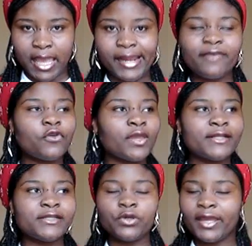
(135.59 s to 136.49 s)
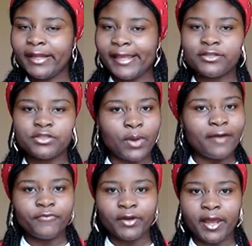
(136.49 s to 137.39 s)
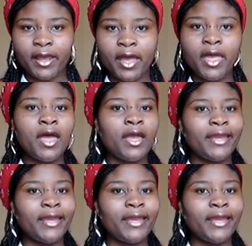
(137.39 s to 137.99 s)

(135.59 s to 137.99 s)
And if you can get to Africa